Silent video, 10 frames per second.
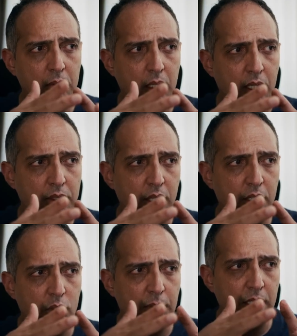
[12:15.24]
I try
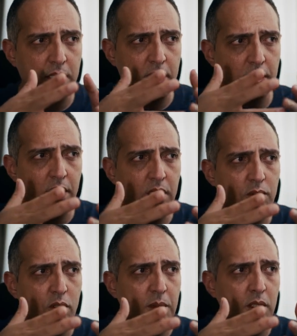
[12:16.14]
to make it as a target
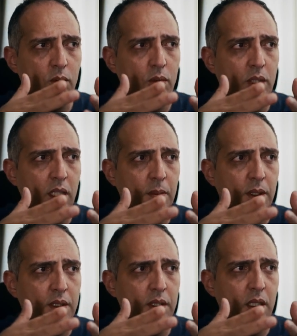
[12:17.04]
for me to keep
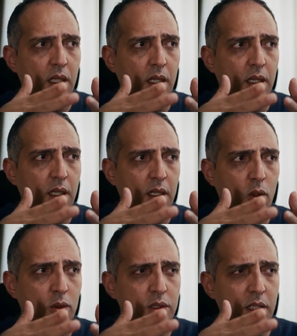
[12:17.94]
it
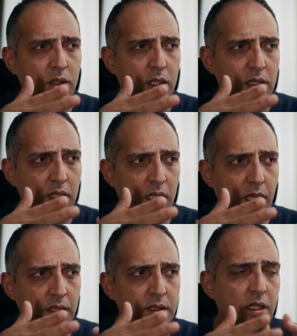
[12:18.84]
closed. As you can see here
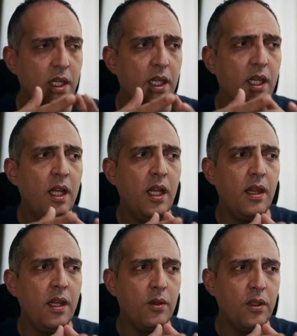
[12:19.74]
at this area,
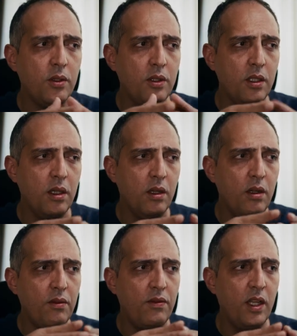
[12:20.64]
the longitudinal
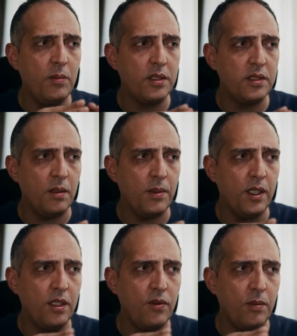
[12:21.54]
fibers
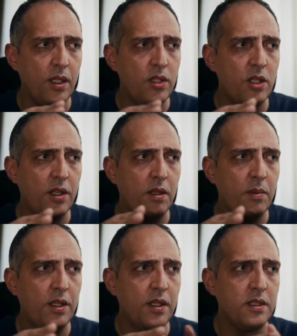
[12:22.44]
separated from each other,
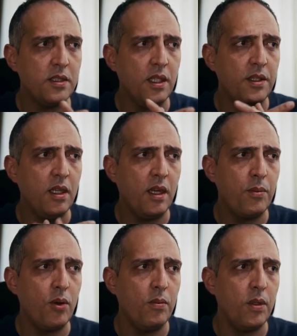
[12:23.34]
but this is not a
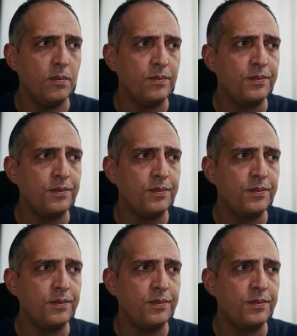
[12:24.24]
problem.